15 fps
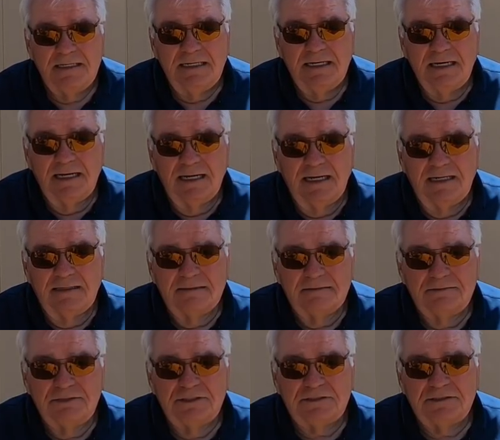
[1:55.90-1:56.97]

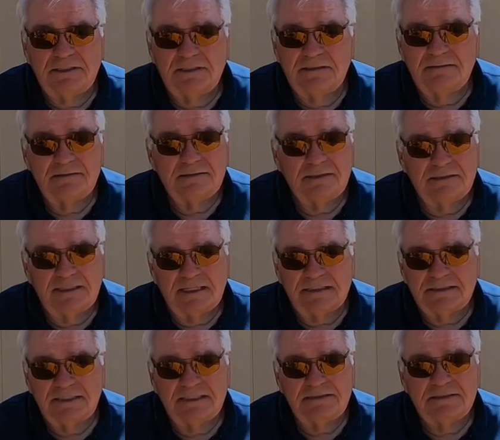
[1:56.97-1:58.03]
Like I
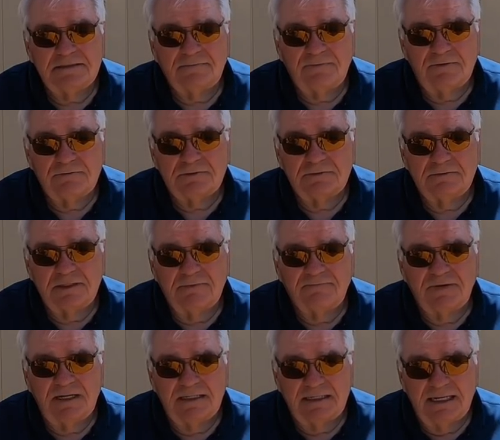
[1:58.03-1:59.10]
said, just folks, a
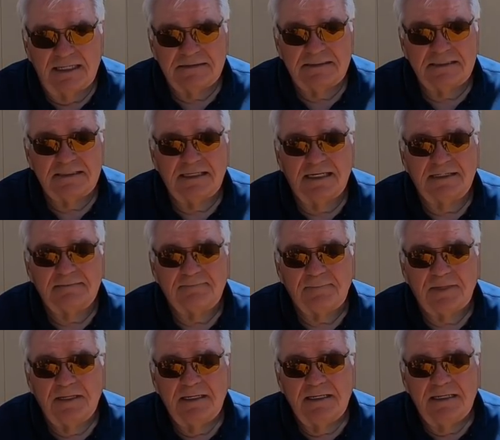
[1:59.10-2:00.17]
fantastic day.
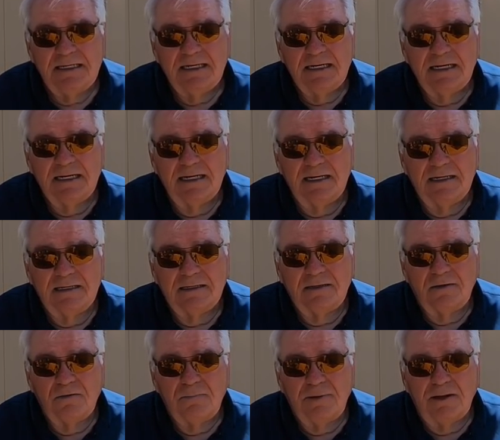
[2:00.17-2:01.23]

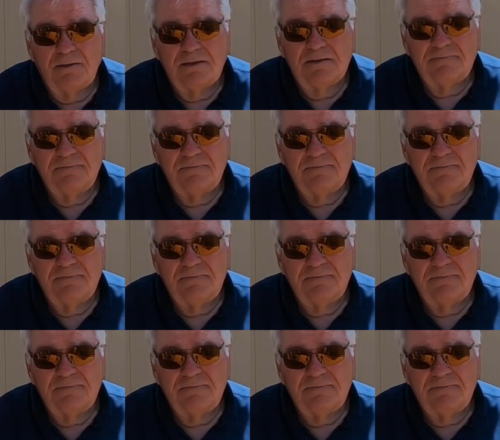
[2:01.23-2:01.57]
Hope all of